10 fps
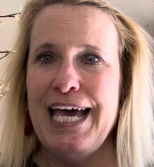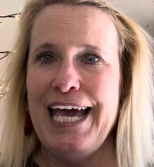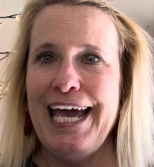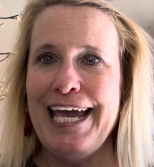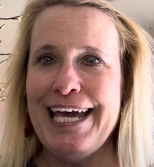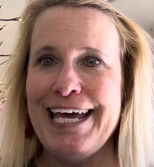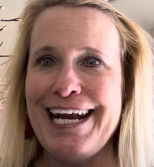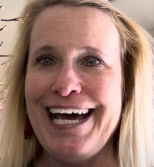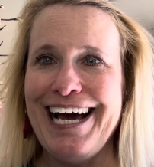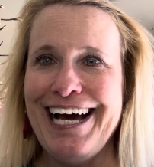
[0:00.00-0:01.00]
And
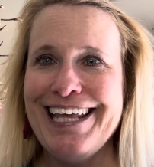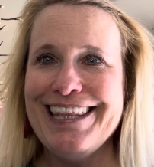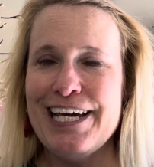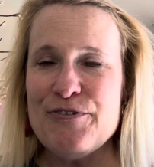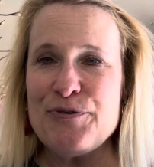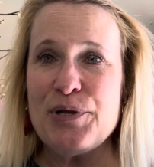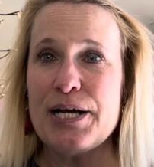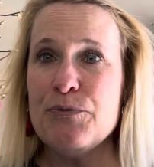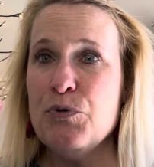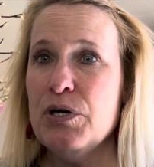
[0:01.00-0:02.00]
they were
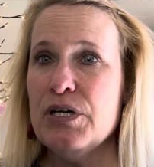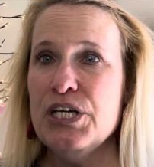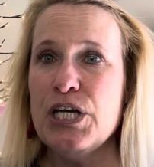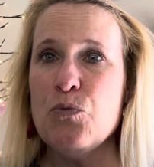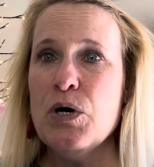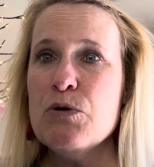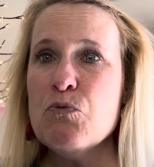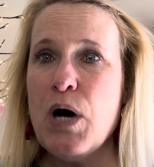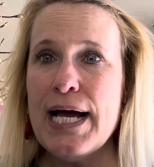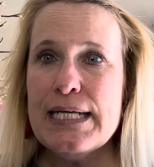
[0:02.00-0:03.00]
like, what
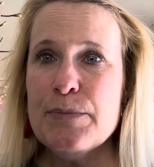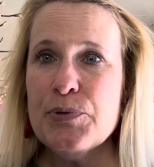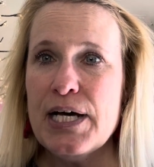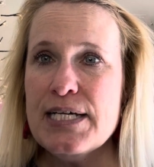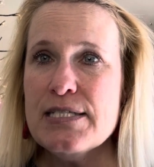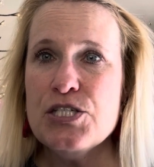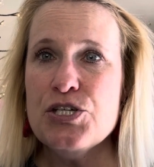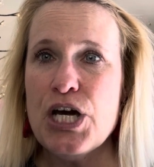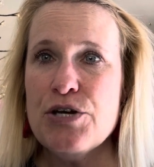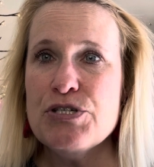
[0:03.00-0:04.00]
whitening place do you
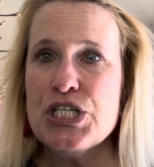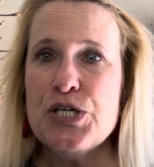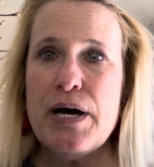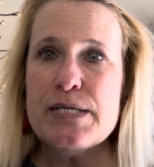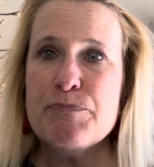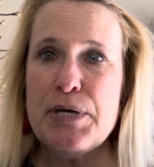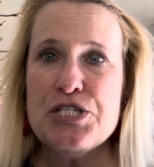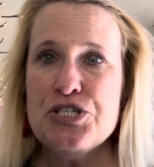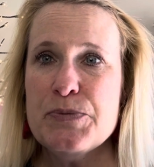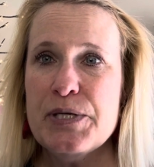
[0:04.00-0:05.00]
go to? I bet
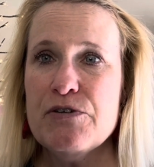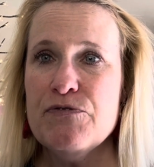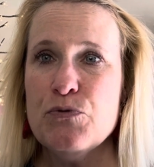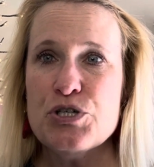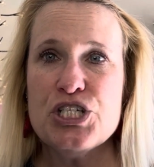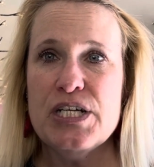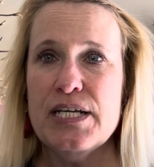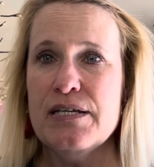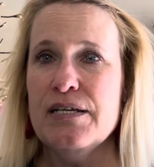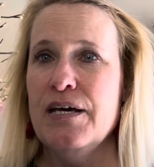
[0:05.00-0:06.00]
you spend a
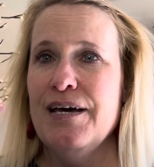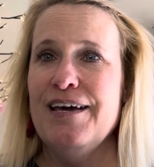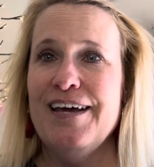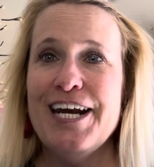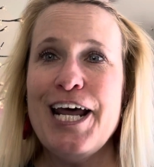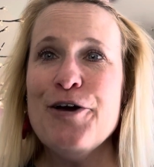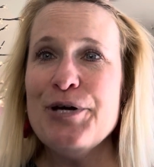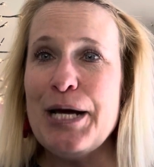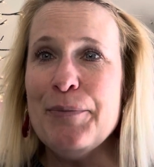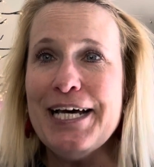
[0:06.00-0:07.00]
fortune,
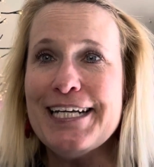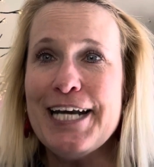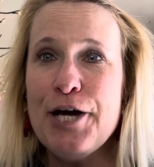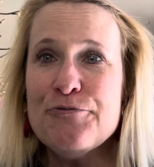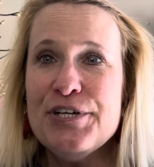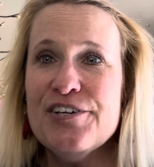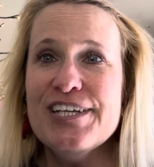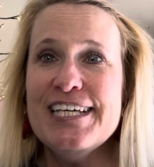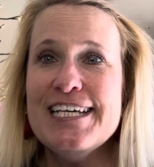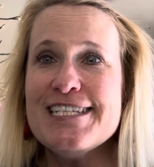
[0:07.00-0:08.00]
and I'm like, no,
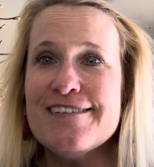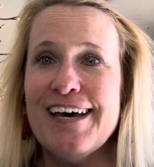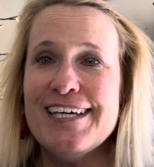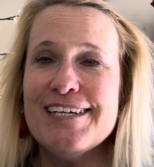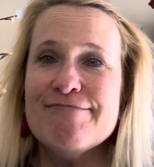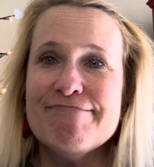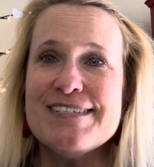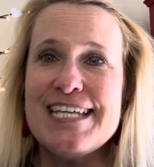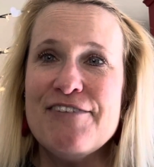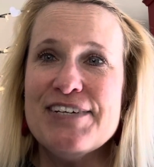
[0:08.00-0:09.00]
really, it's like
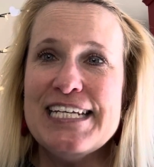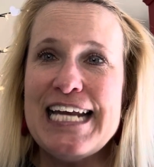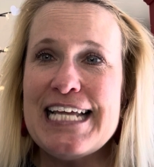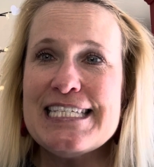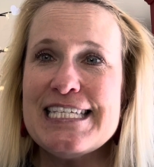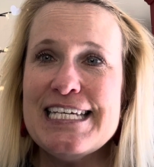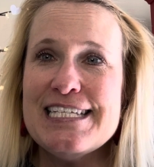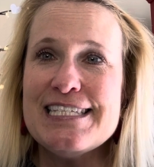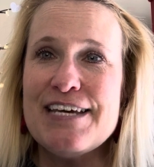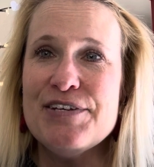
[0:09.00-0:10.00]
79
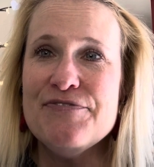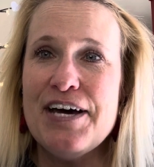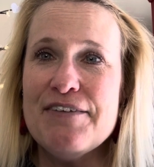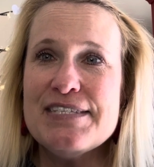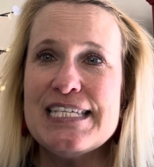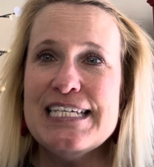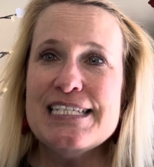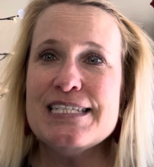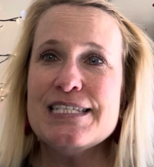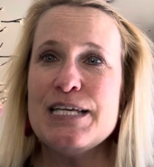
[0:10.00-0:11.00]
cents, 75
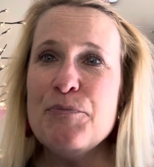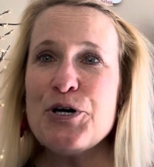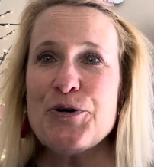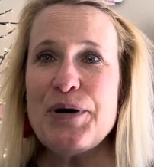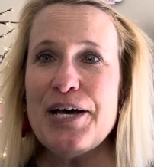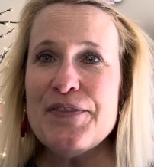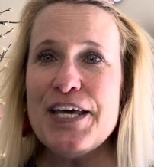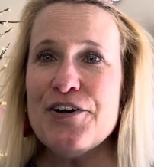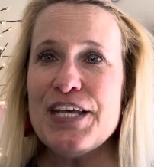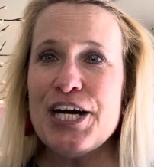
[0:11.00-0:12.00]
cents, somewhere around
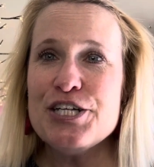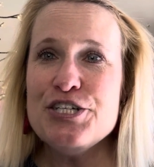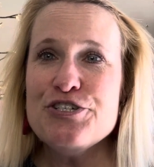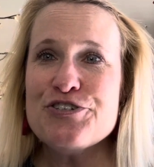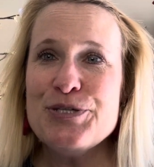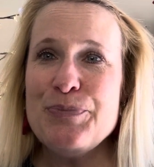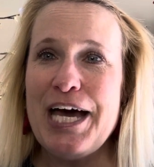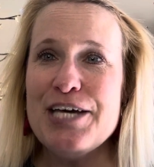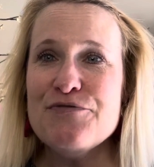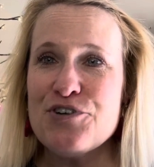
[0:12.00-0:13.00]
there that I usually
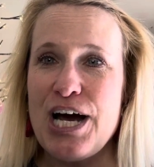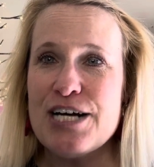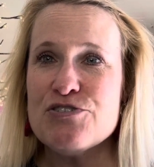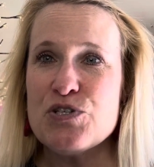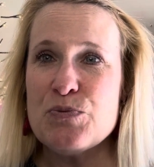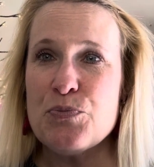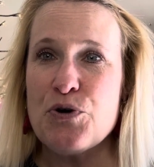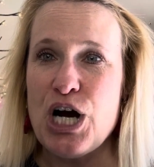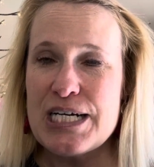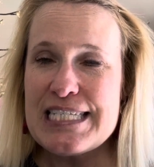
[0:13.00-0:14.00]
pay for hydrogen
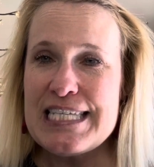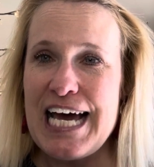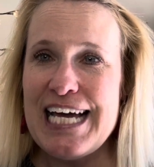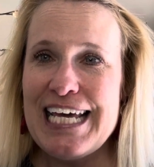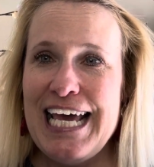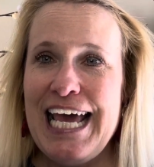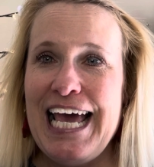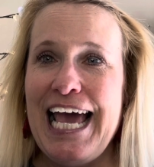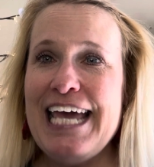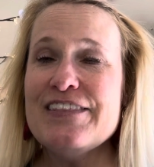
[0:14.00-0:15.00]
peroxide.
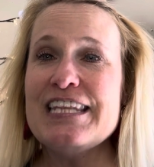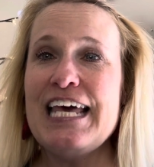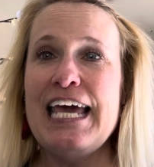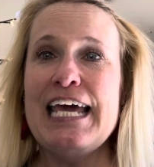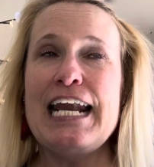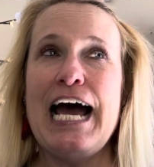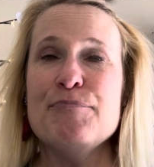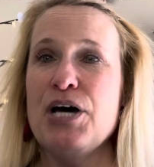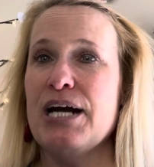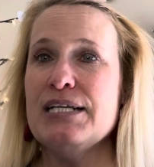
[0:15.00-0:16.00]
And I'm
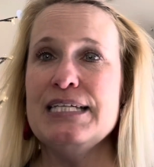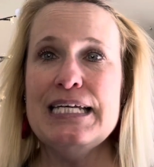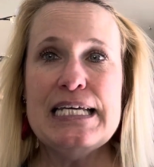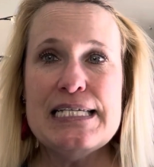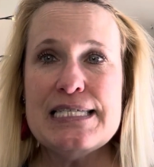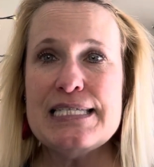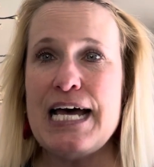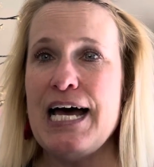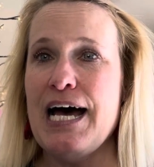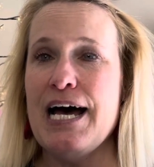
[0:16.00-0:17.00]
not a dentist,
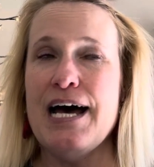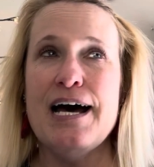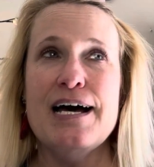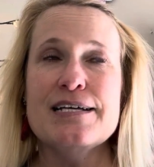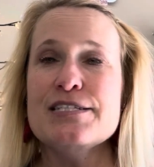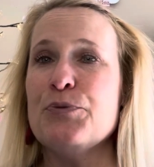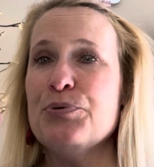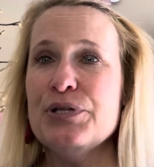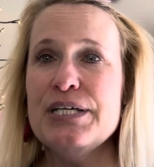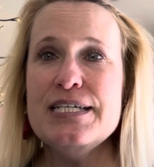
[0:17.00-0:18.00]
so
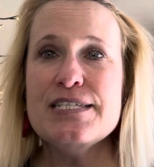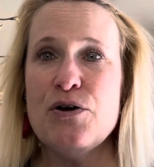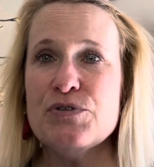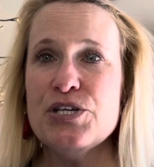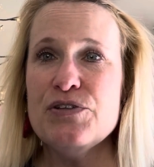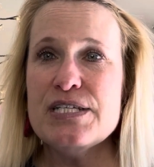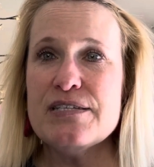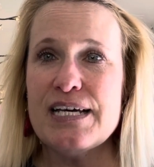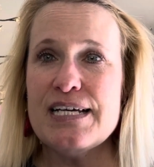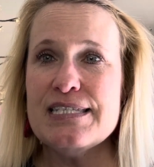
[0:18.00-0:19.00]
please don't do this.
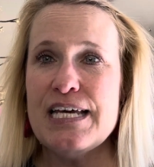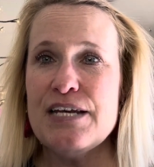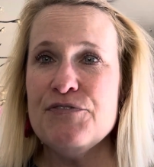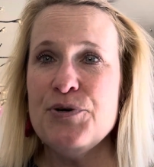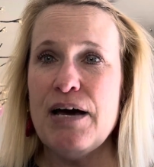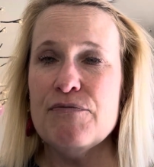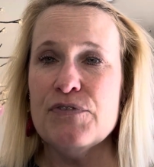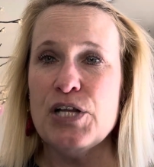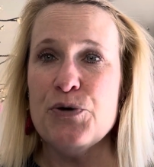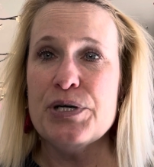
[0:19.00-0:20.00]
Like I said, if you have
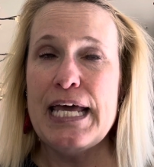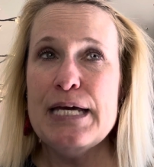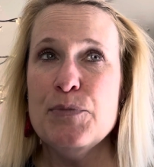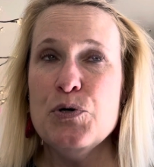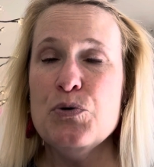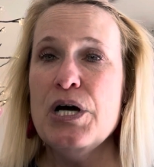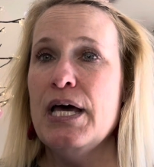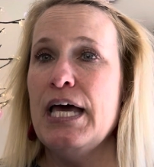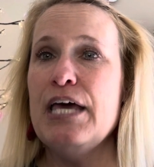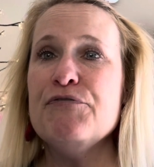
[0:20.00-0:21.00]
low enamel,
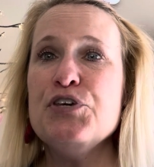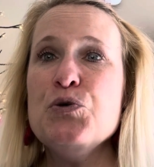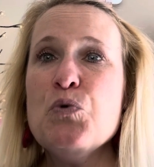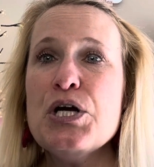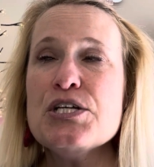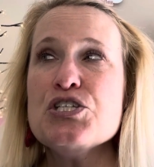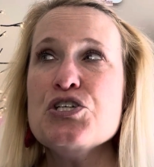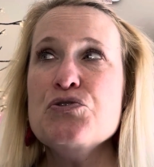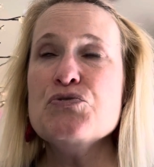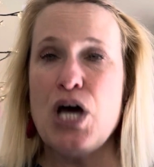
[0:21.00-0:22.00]
if you want
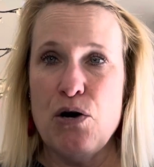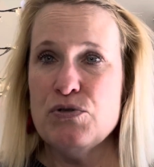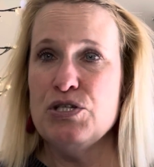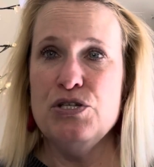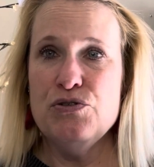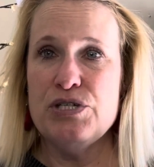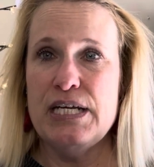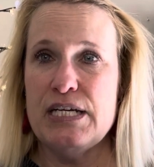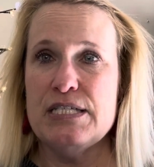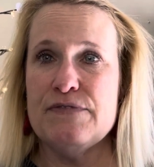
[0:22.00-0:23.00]
to talk to your
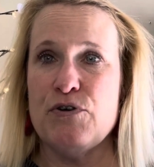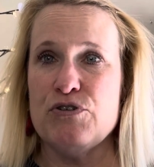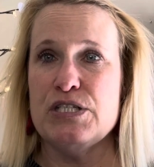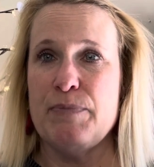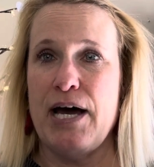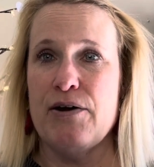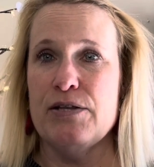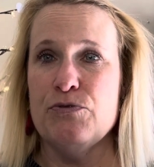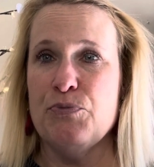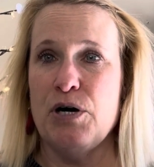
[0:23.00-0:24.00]
dentist first about it,
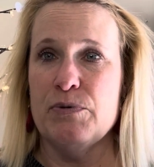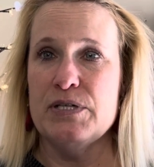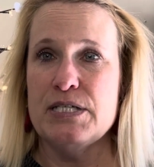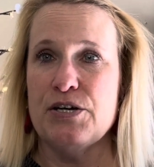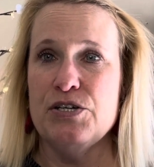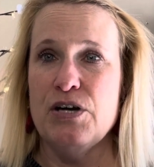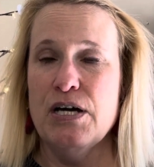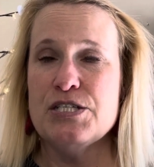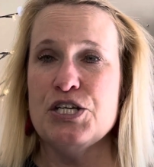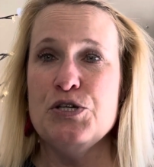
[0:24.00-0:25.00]
they'll probably tell you
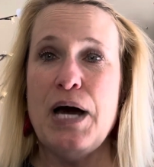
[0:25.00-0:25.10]
not to.